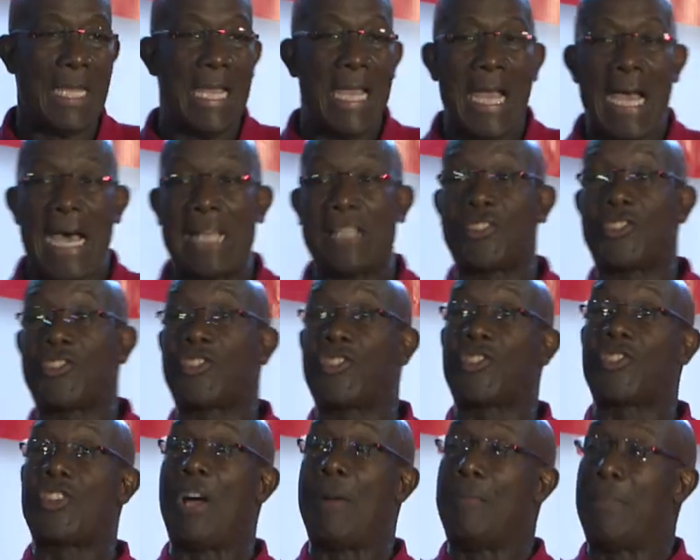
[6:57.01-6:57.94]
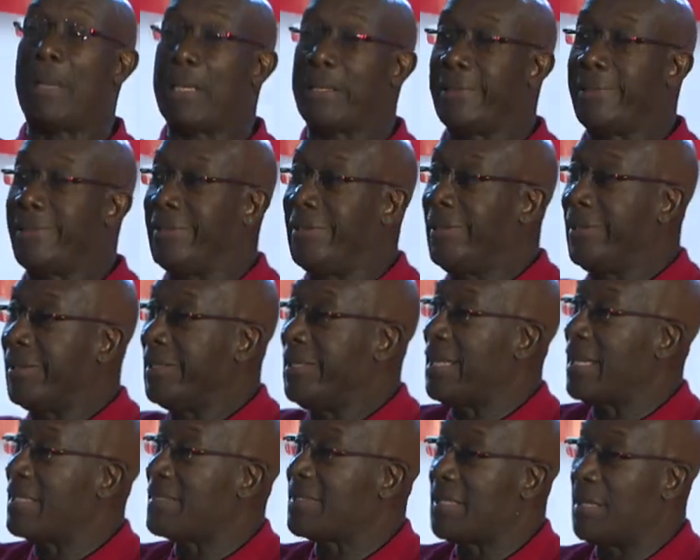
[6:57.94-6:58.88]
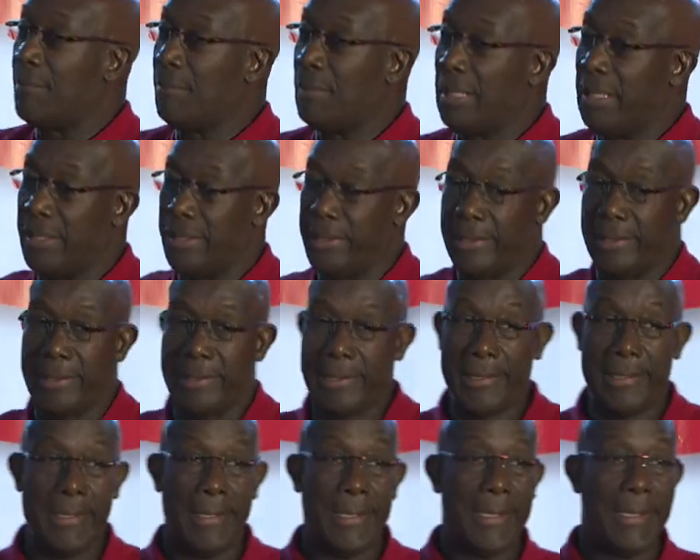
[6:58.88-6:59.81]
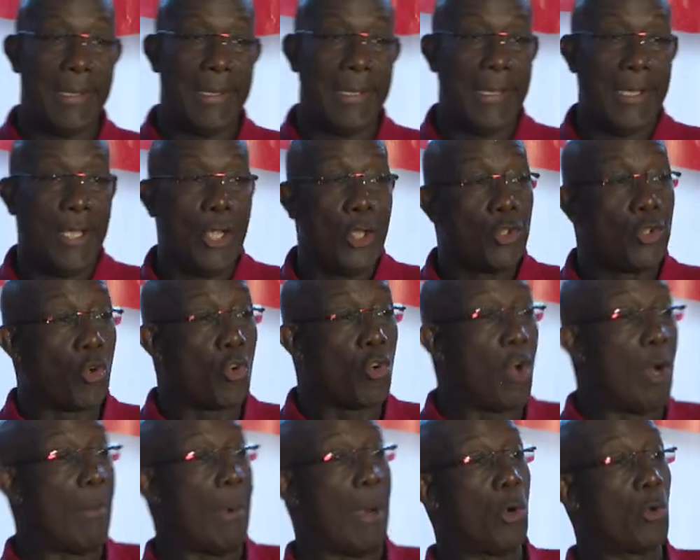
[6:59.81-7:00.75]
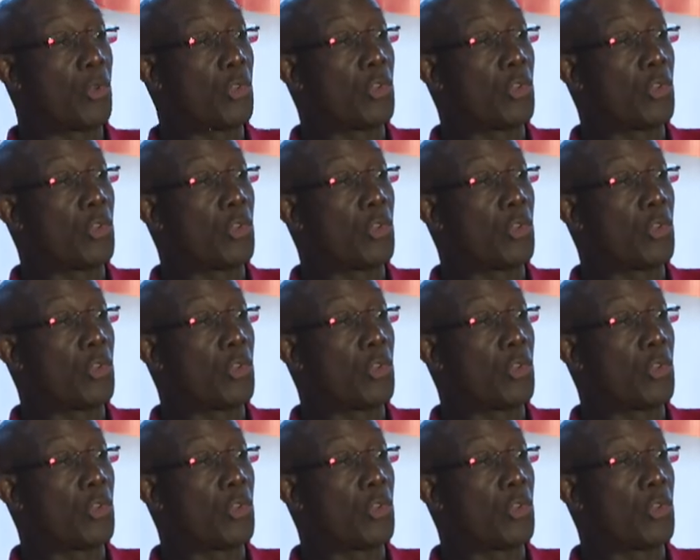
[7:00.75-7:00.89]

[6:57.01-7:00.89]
has summoned the assembly to come out